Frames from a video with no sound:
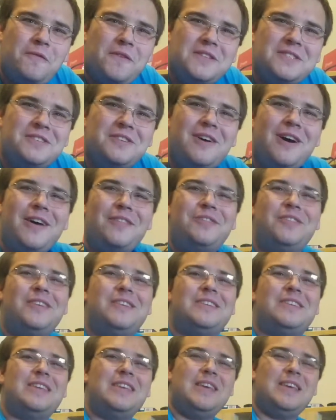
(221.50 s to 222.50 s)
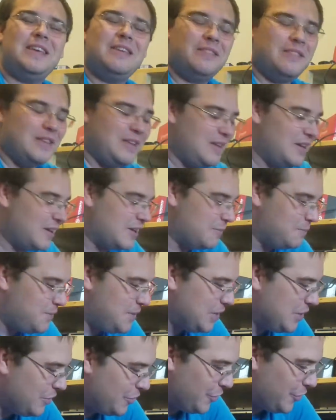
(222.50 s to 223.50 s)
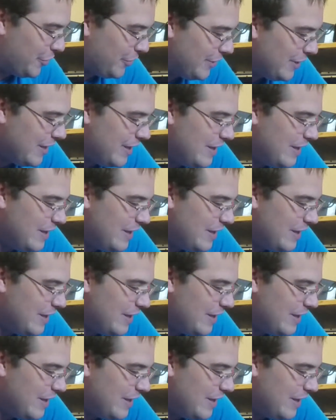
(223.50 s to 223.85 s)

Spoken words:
not the computer?